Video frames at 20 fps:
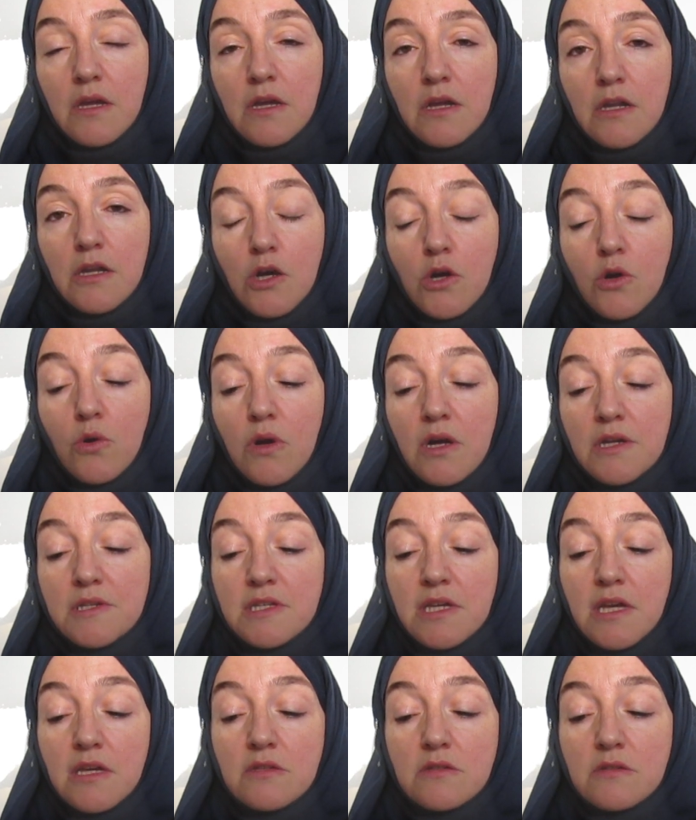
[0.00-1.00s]
Lacroix
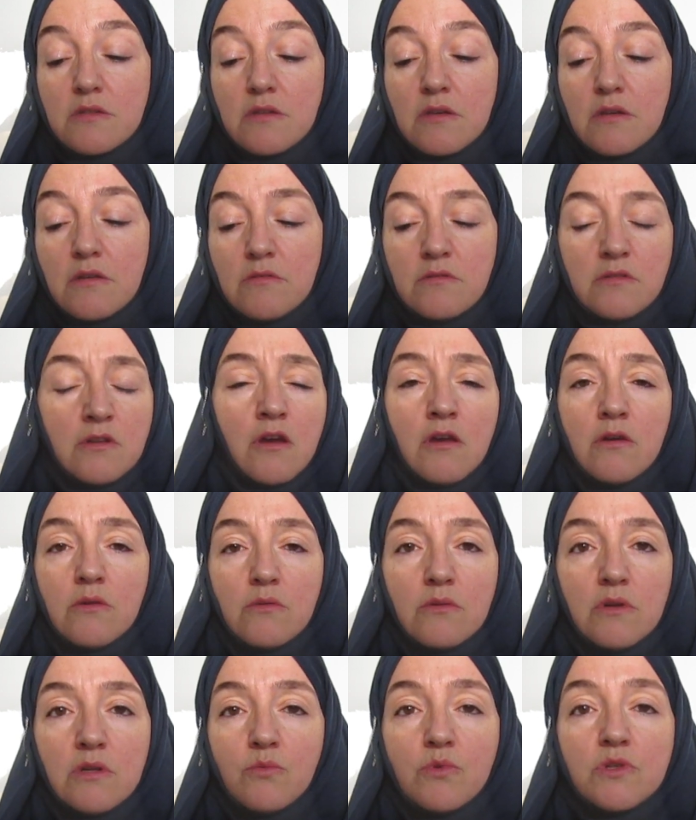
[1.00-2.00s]
says,
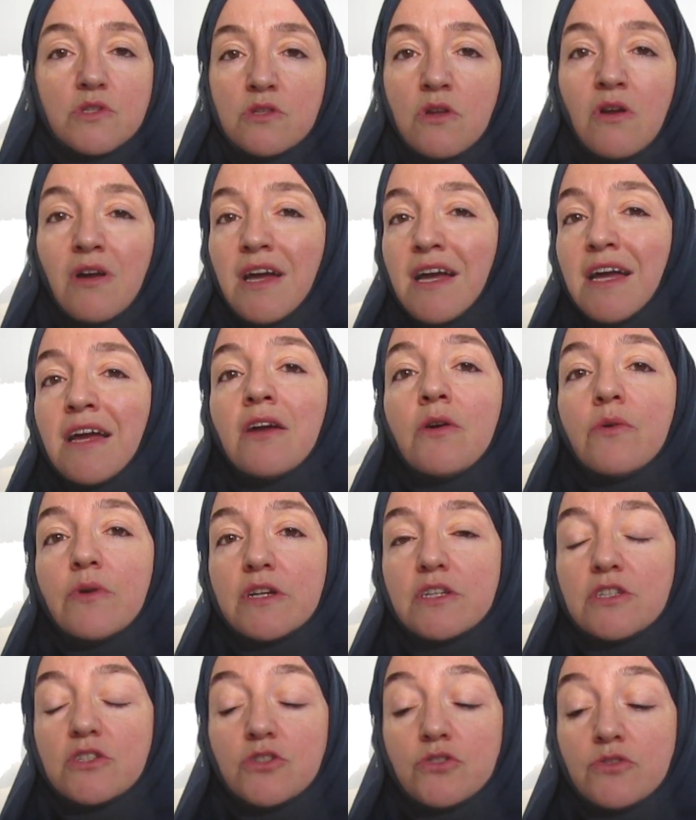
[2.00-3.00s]
"No, it was not
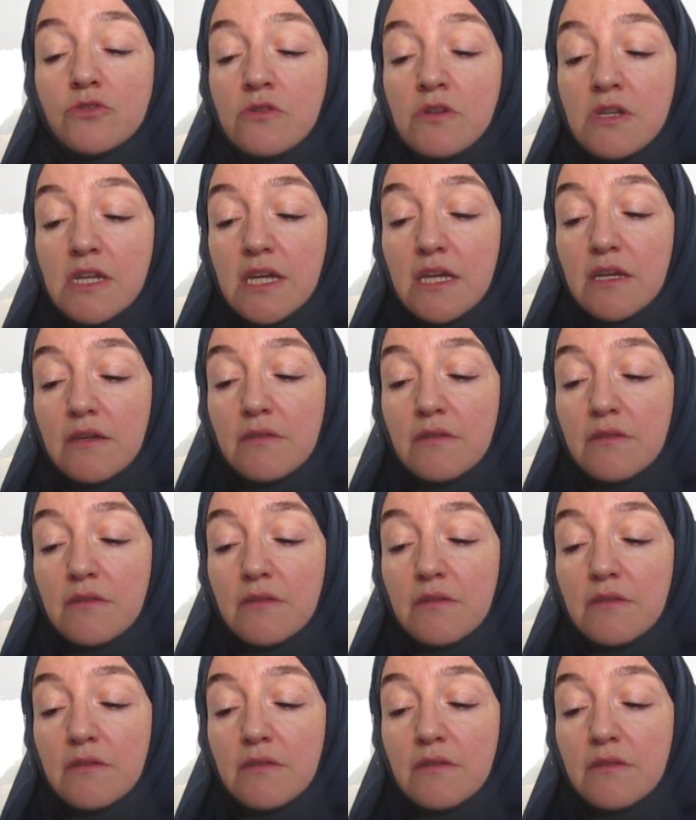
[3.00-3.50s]
anguish, truly.